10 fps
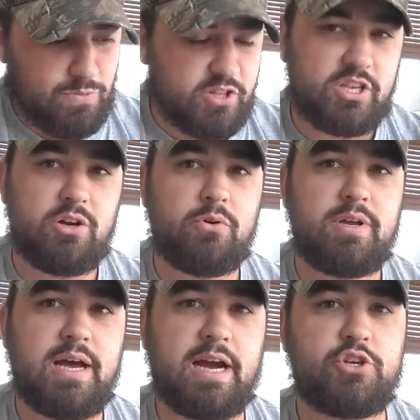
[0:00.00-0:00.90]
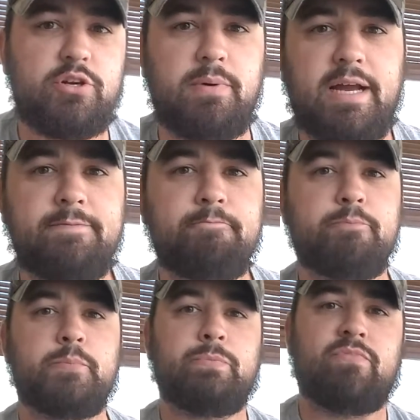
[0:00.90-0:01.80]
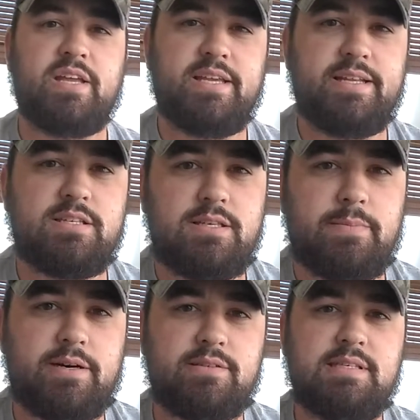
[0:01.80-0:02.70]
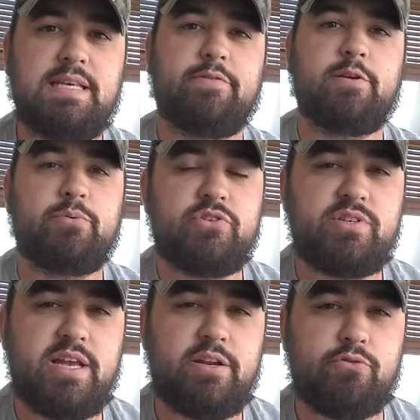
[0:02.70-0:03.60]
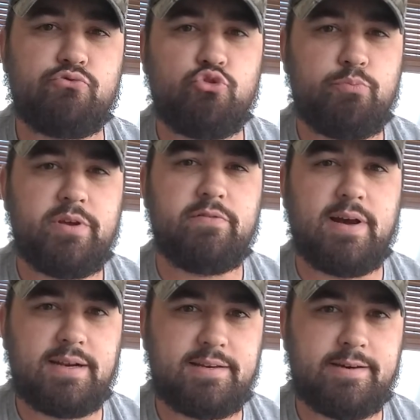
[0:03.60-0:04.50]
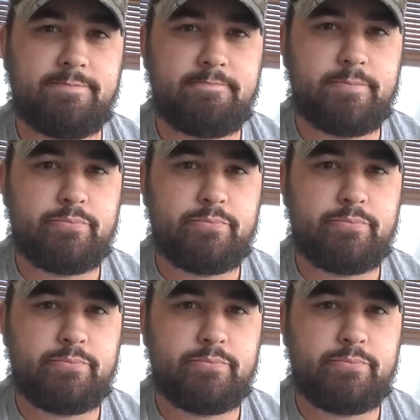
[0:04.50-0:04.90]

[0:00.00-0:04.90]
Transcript: It's an own concoction of mine. It is about 70% root beer vodka,